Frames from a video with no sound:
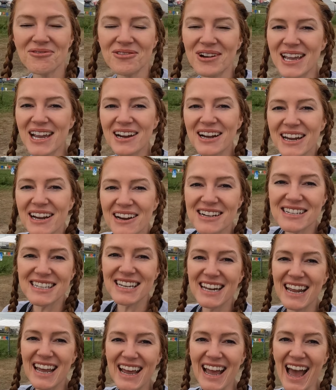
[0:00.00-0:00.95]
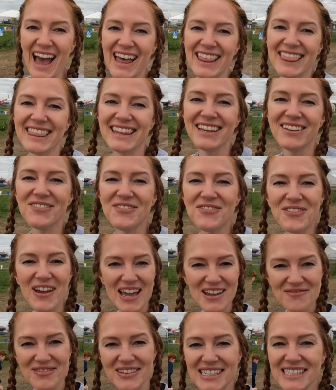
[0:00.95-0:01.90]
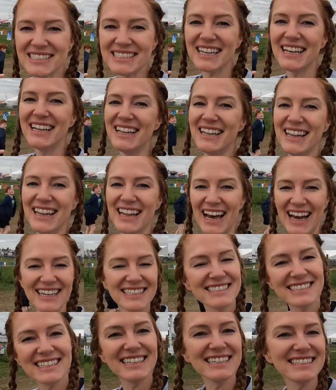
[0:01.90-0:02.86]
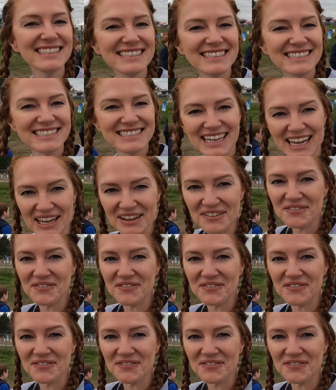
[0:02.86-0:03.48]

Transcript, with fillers: We are here today at the famous Alaska State